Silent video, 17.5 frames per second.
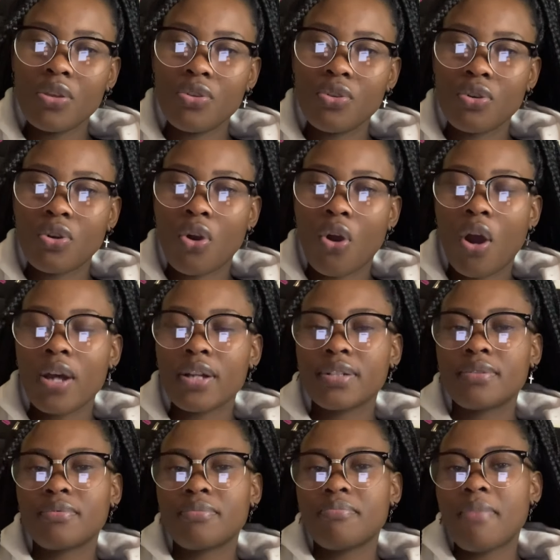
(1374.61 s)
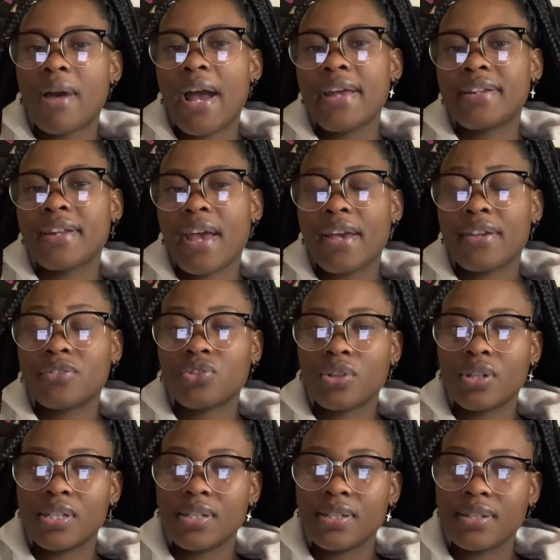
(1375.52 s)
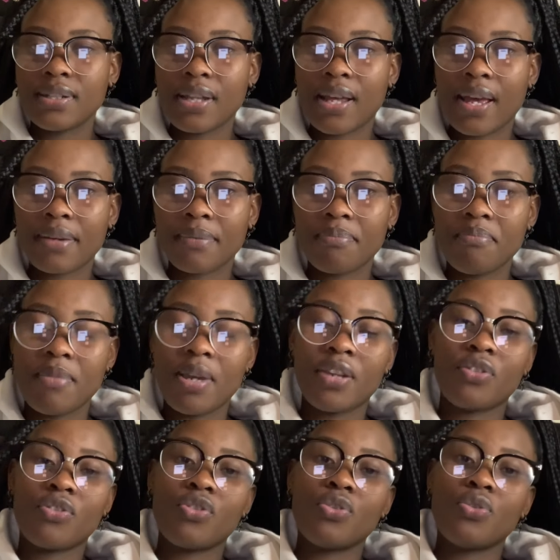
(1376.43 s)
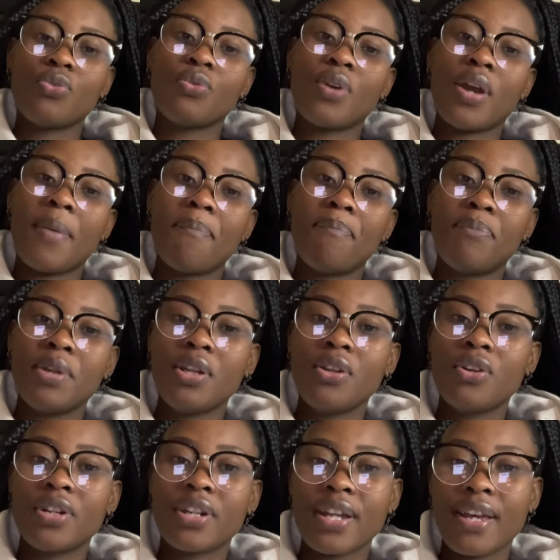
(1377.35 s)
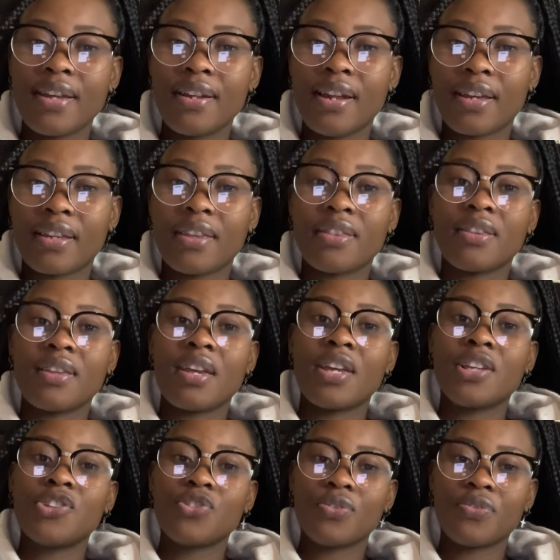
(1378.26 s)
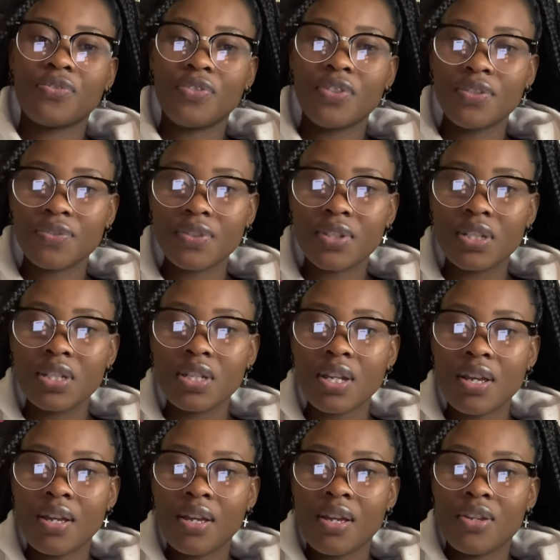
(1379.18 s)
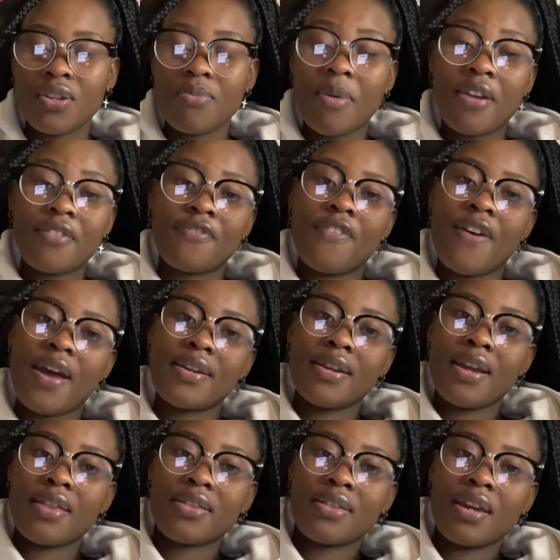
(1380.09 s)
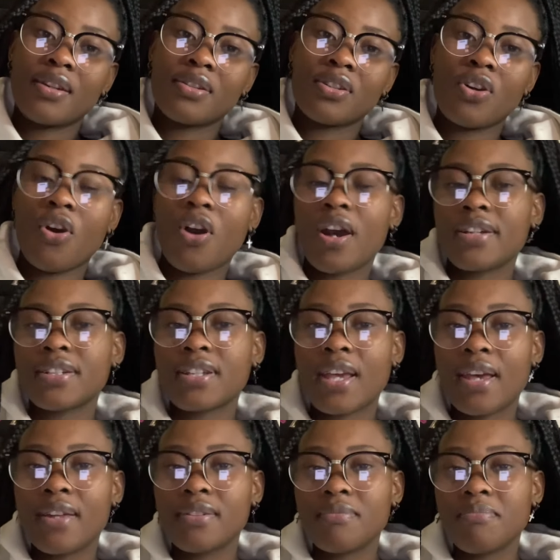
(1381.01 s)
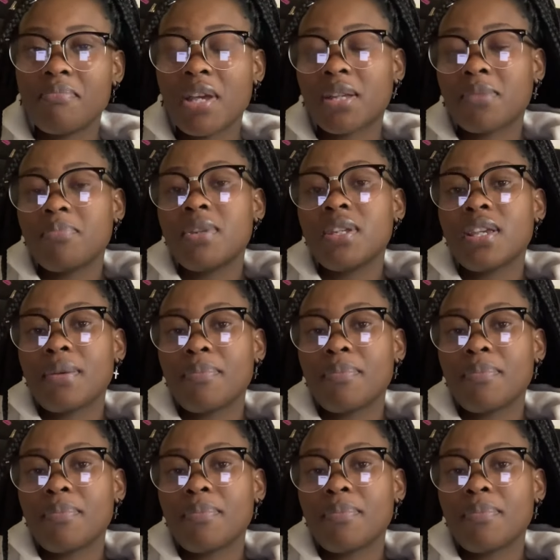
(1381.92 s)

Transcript: God might actually like make you a billionaire like at the age of 50. You might find that God can make me a